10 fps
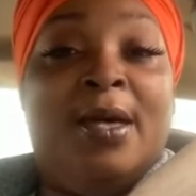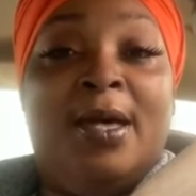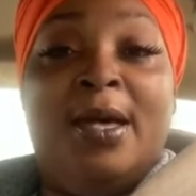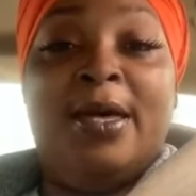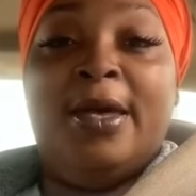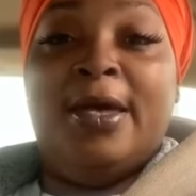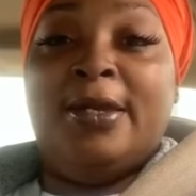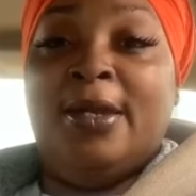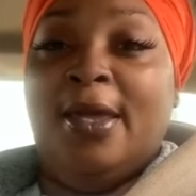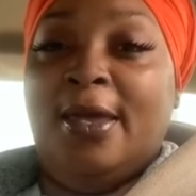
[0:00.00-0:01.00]

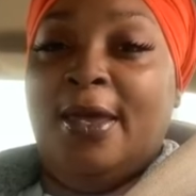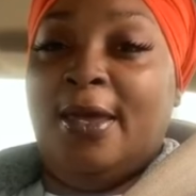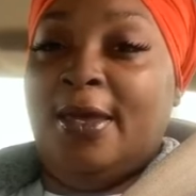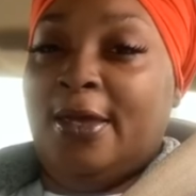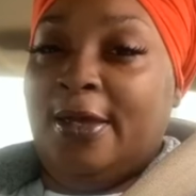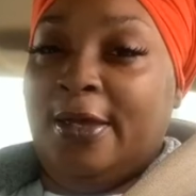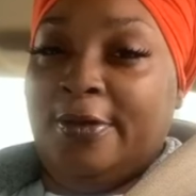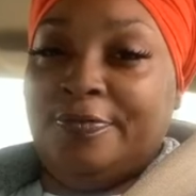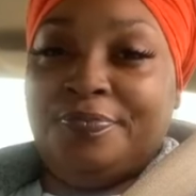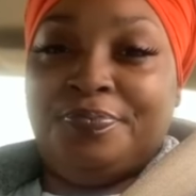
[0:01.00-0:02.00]

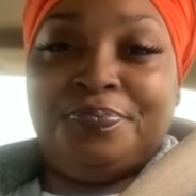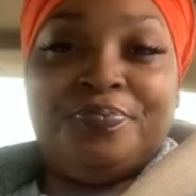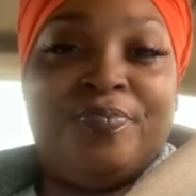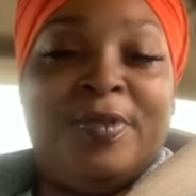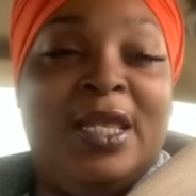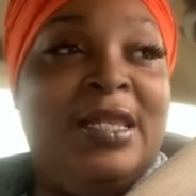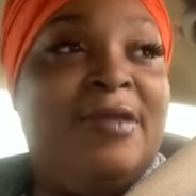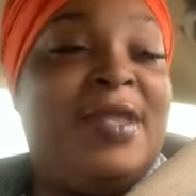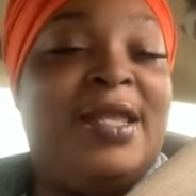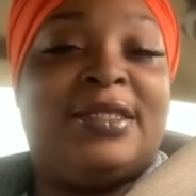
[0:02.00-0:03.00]
Honey. And
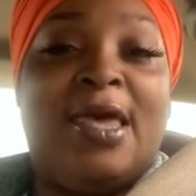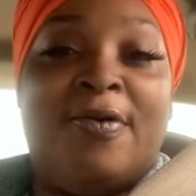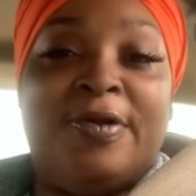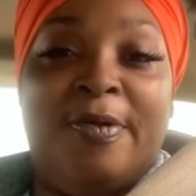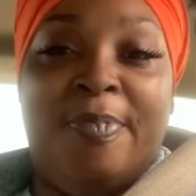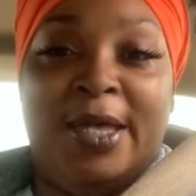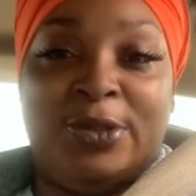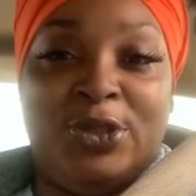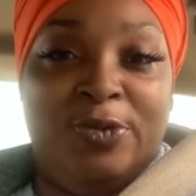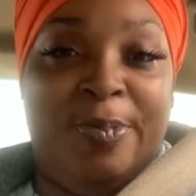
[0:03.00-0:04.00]
if they talking
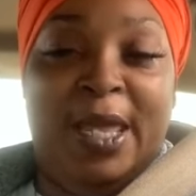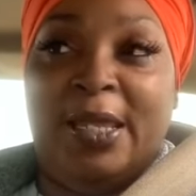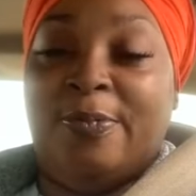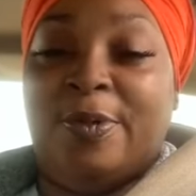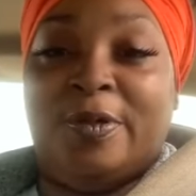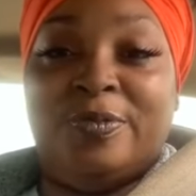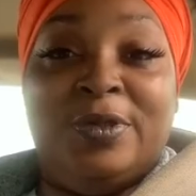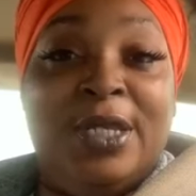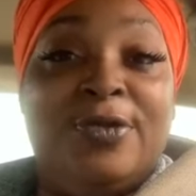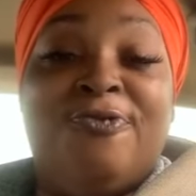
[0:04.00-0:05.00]
about you, baby,
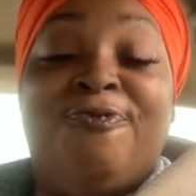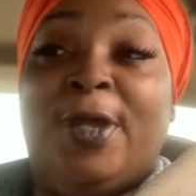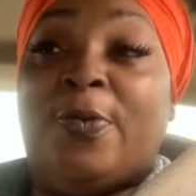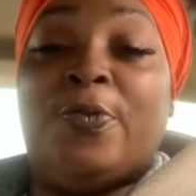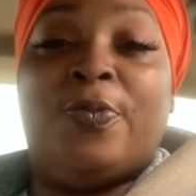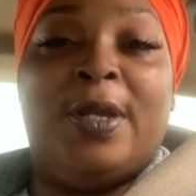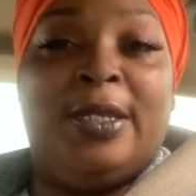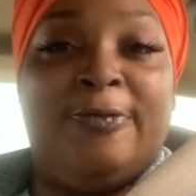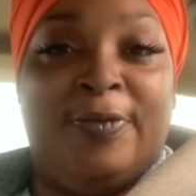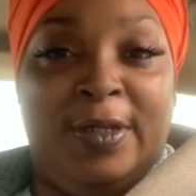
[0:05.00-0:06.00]
then you very
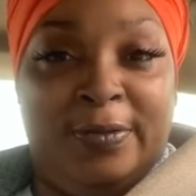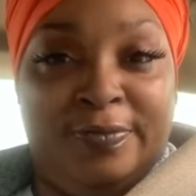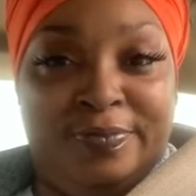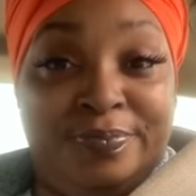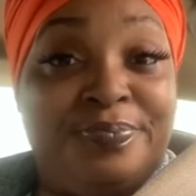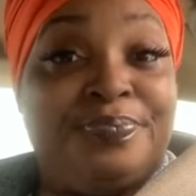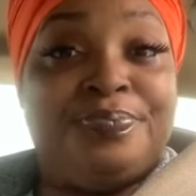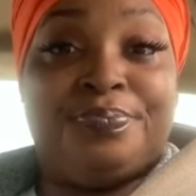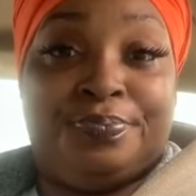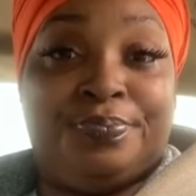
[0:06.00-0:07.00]
relevant.
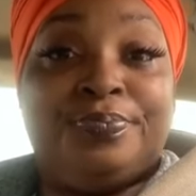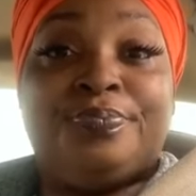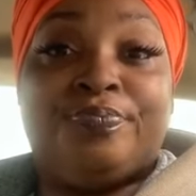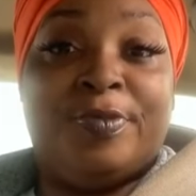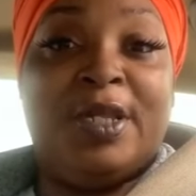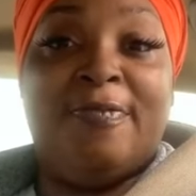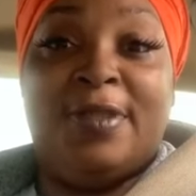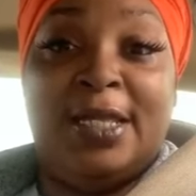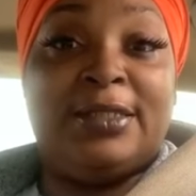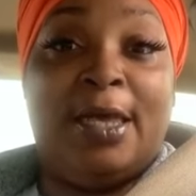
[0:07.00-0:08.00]
Mm-hmm.
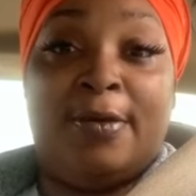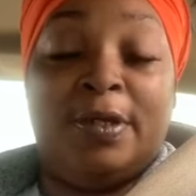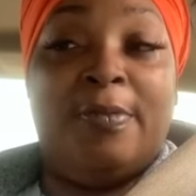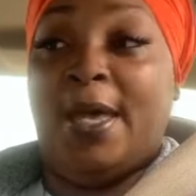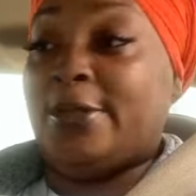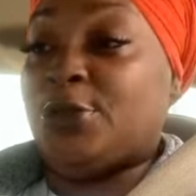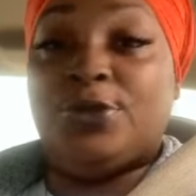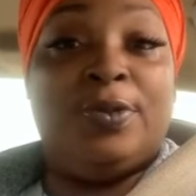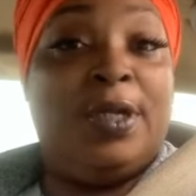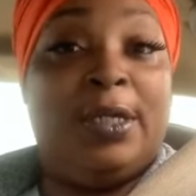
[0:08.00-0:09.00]
If they talking
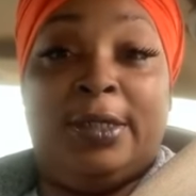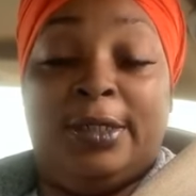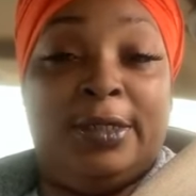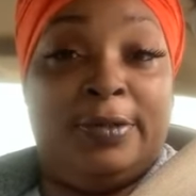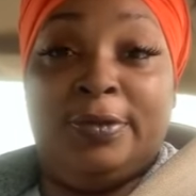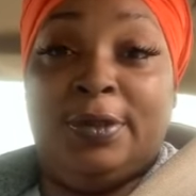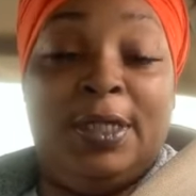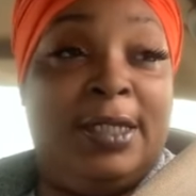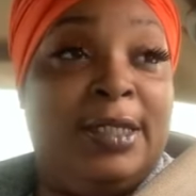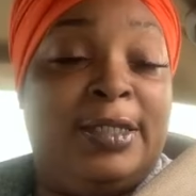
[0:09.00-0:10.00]
about you, honey.
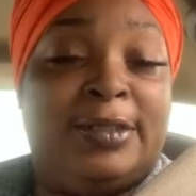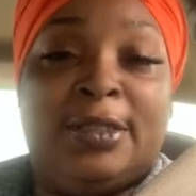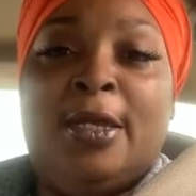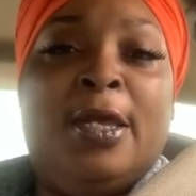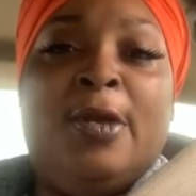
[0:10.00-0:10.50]
Yes.